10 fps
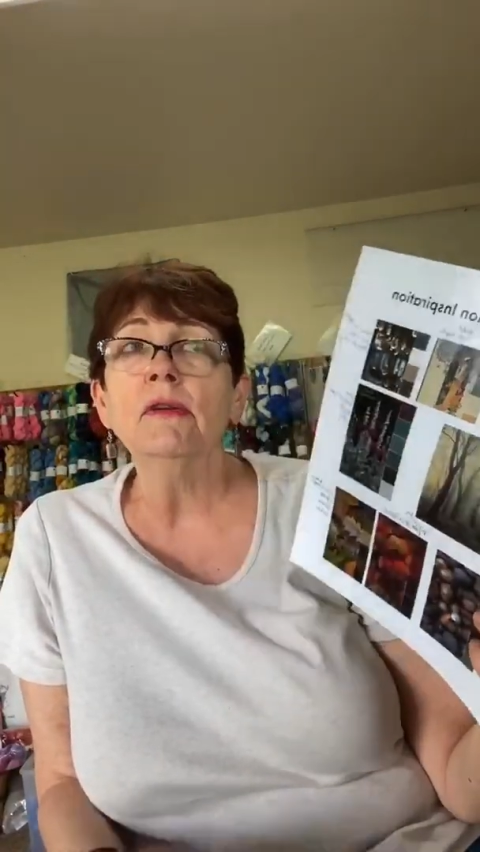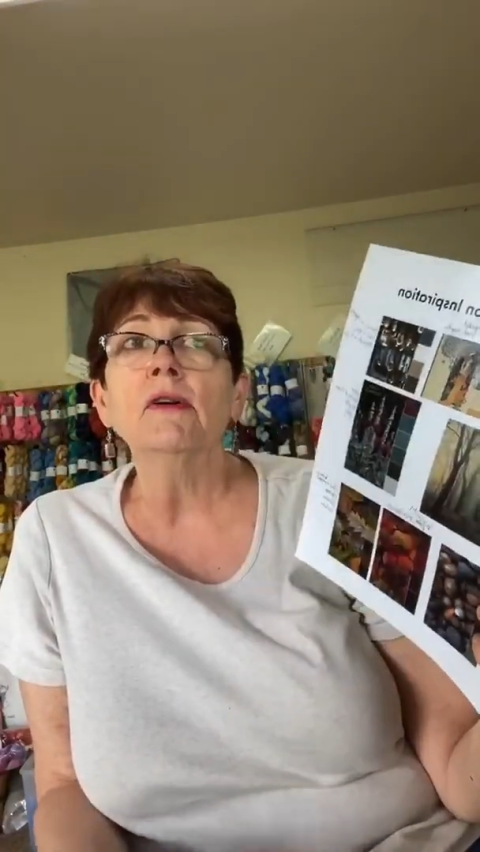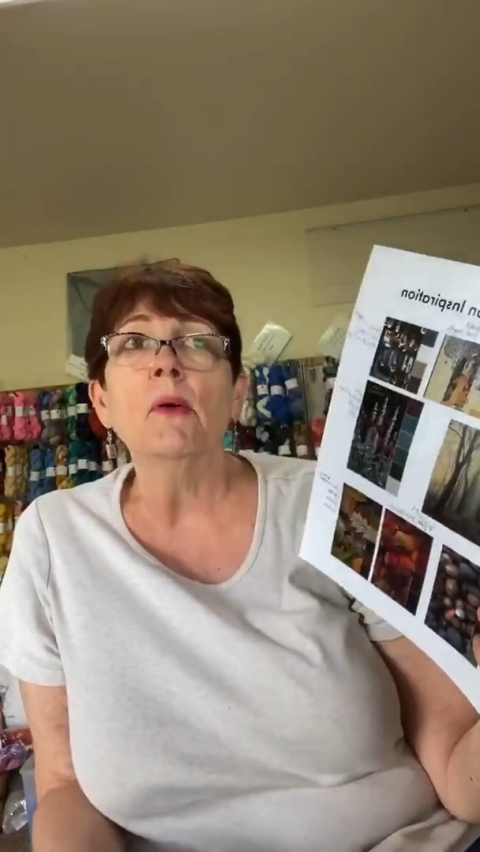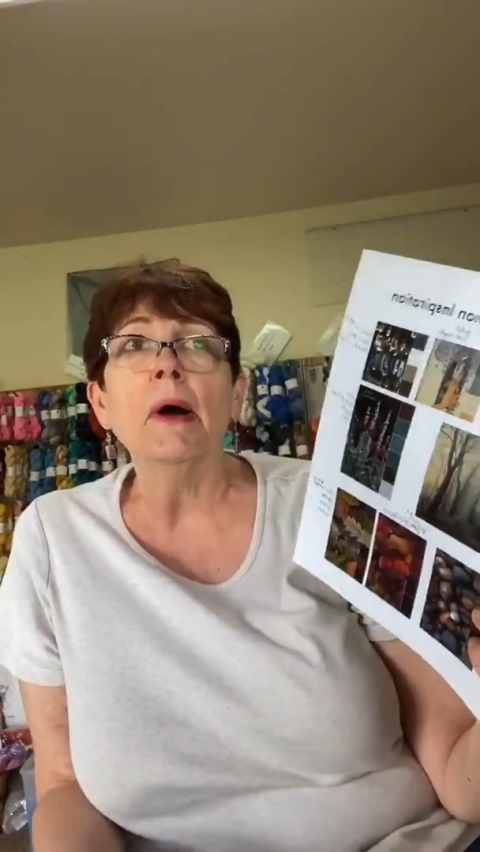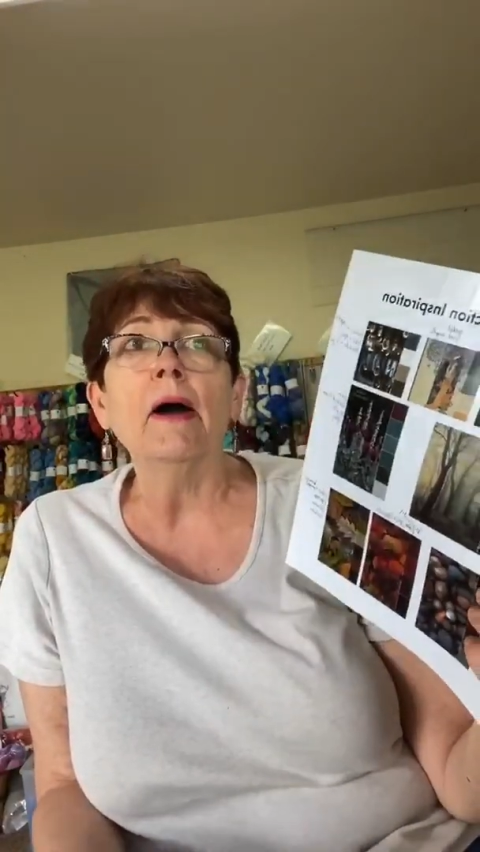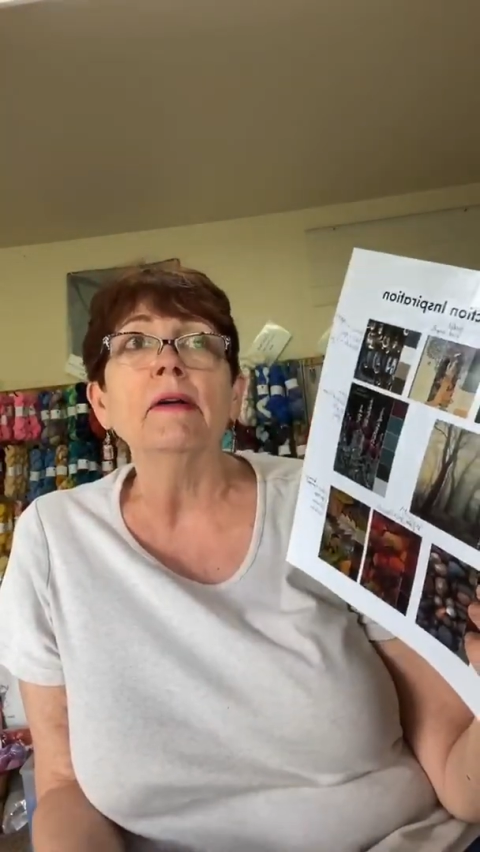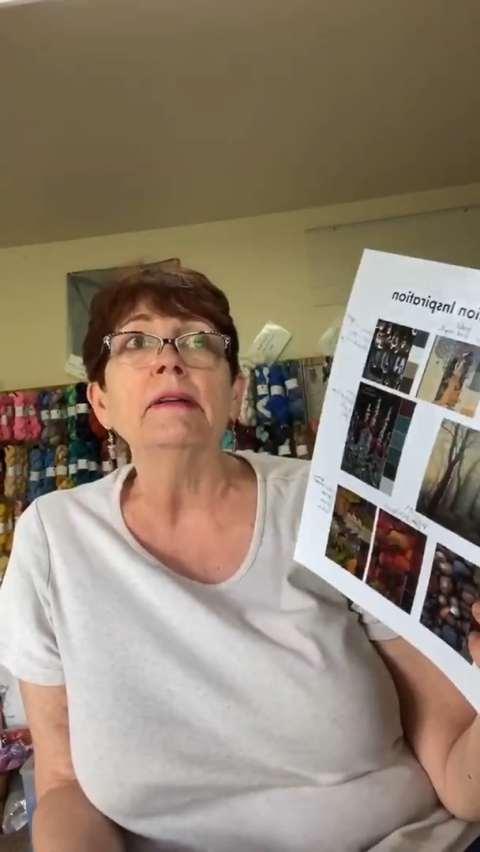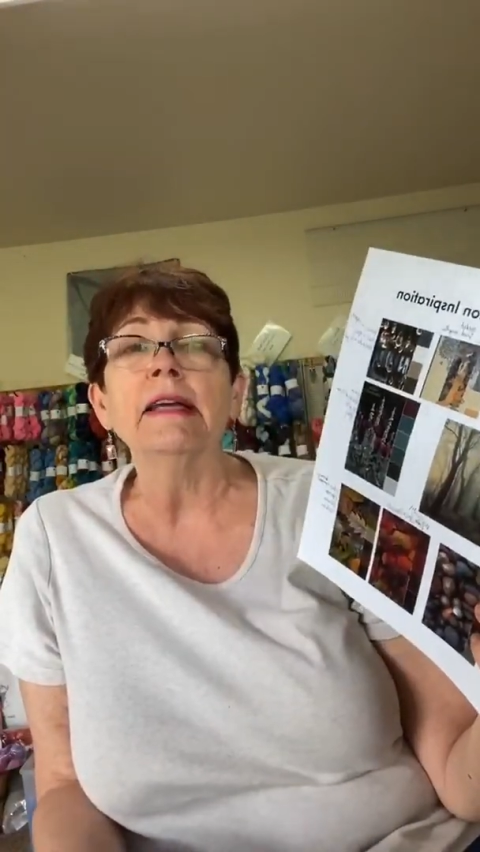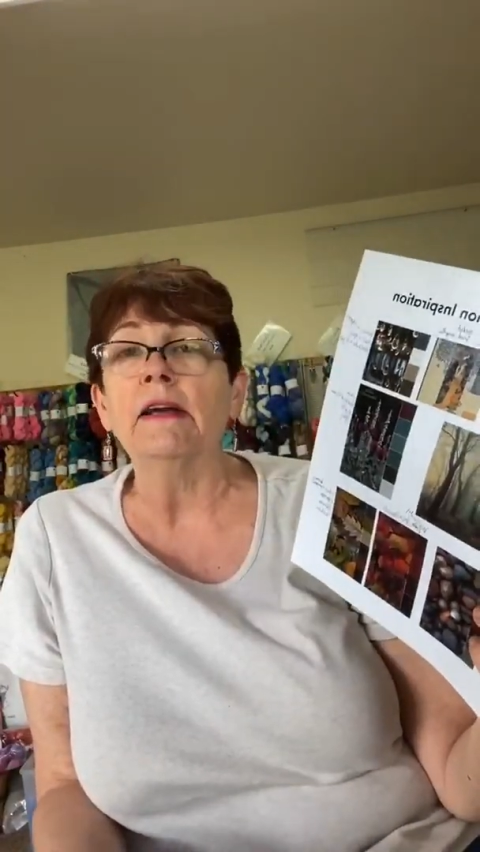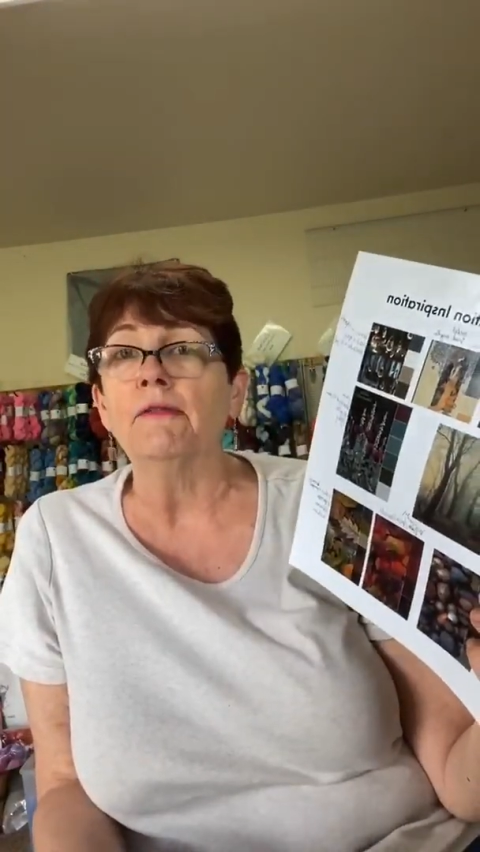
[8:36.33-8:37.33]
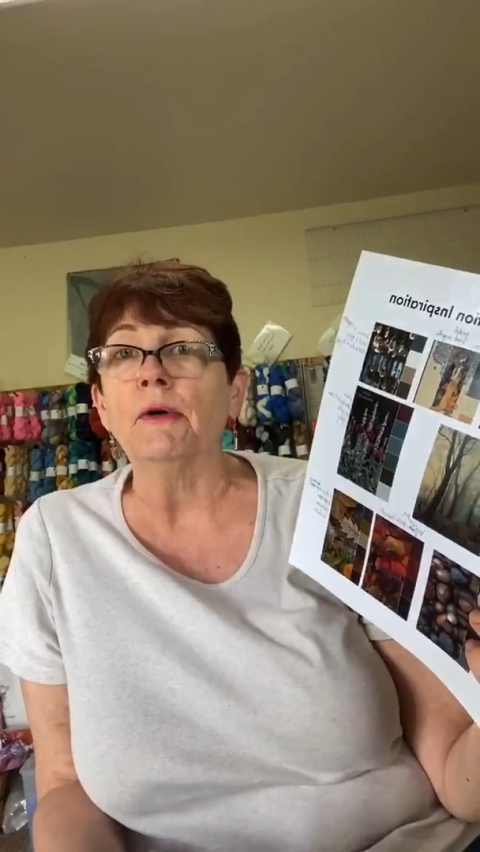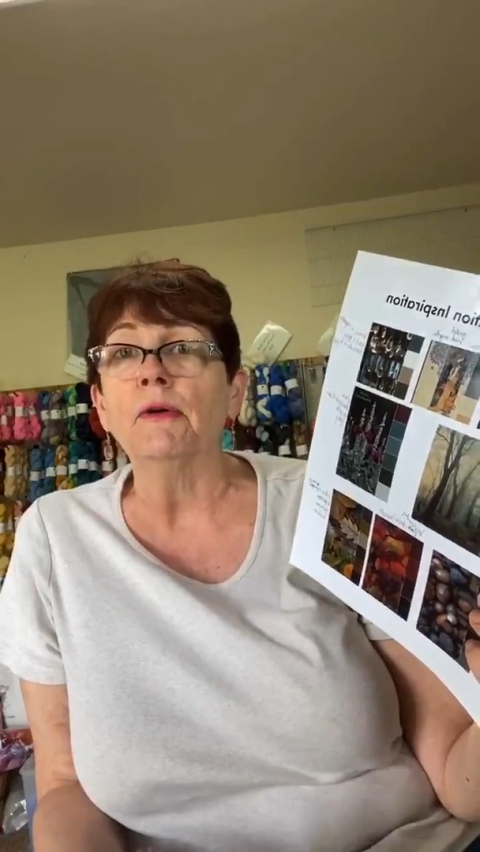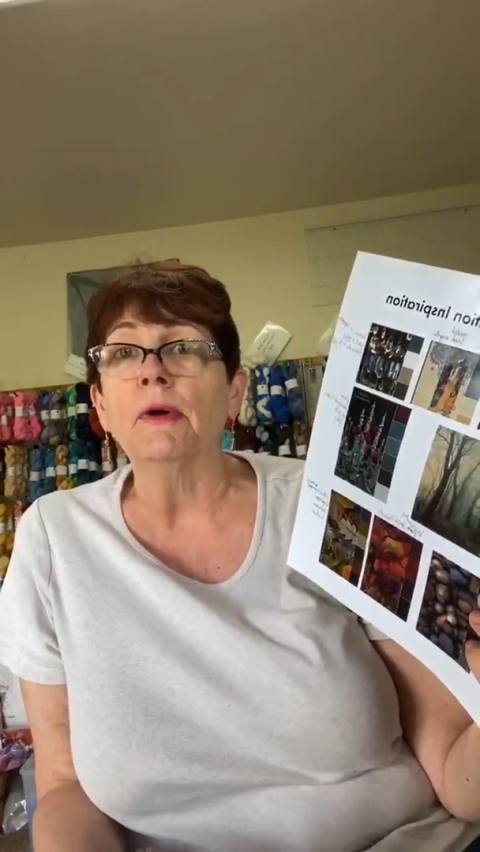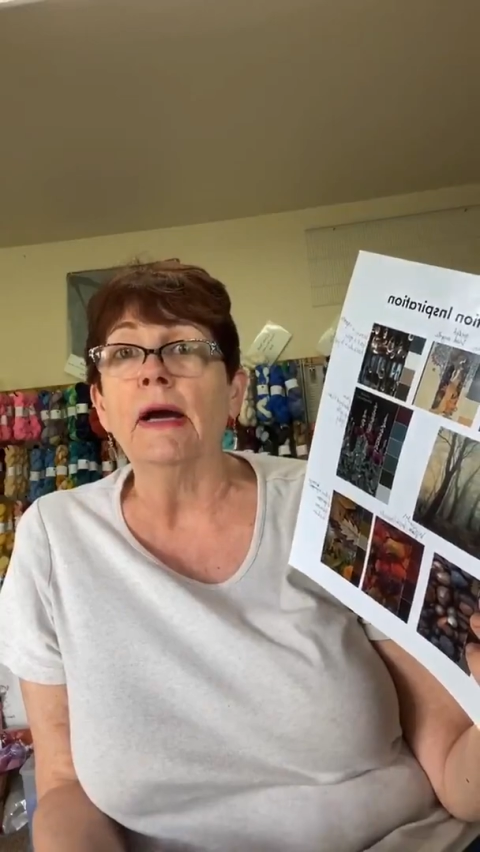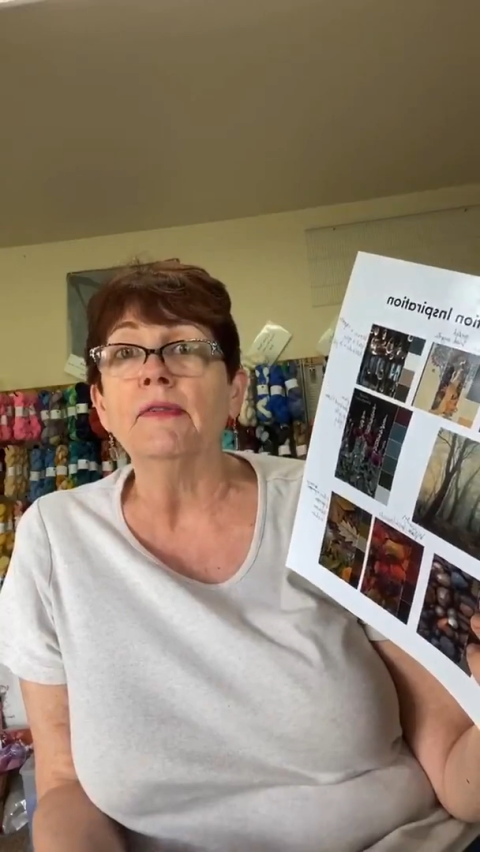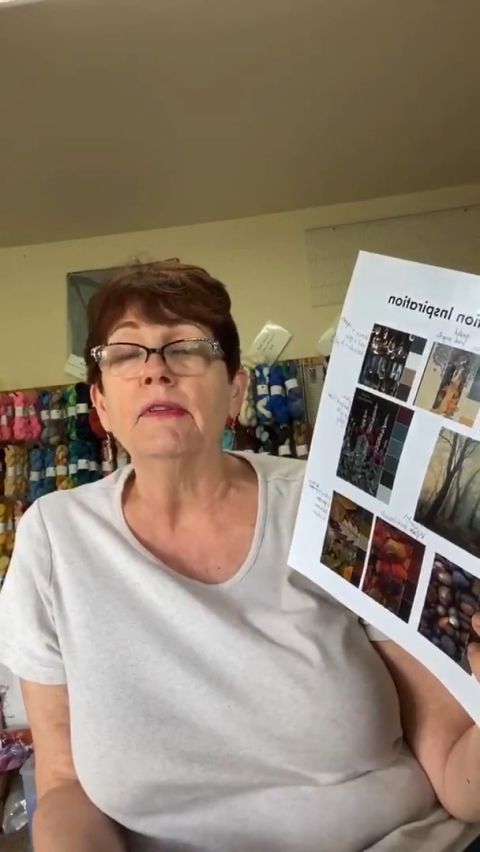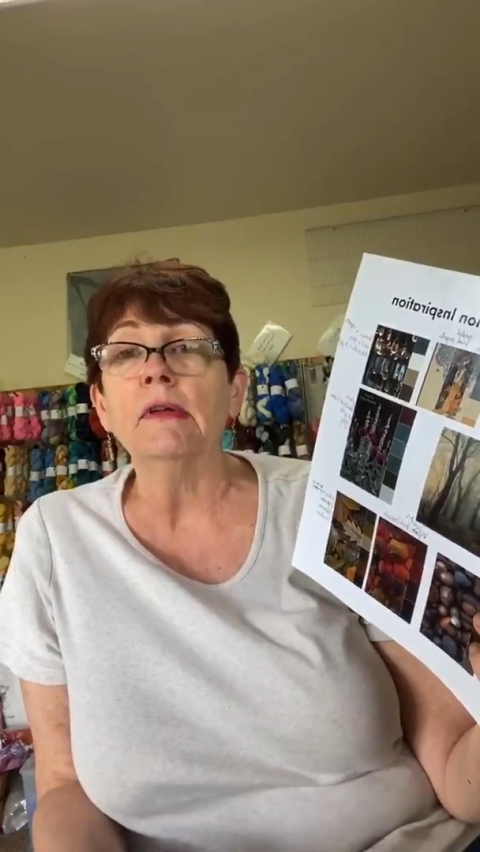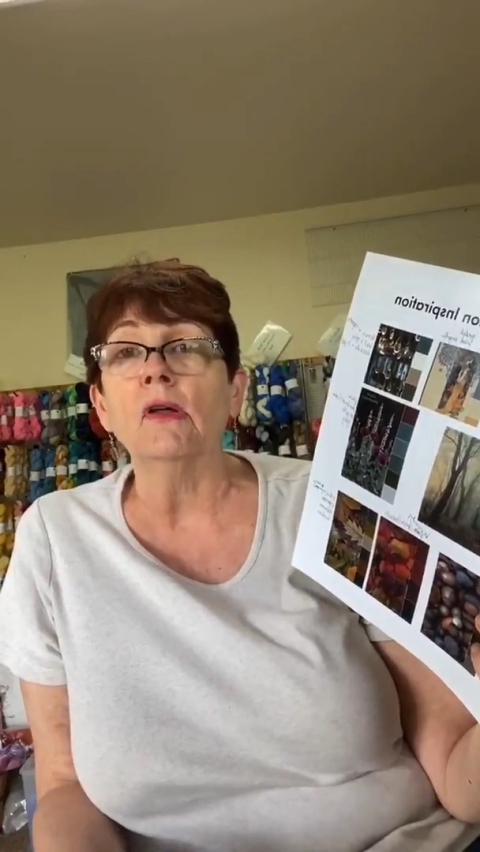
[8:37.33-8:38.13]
go out and take photographs,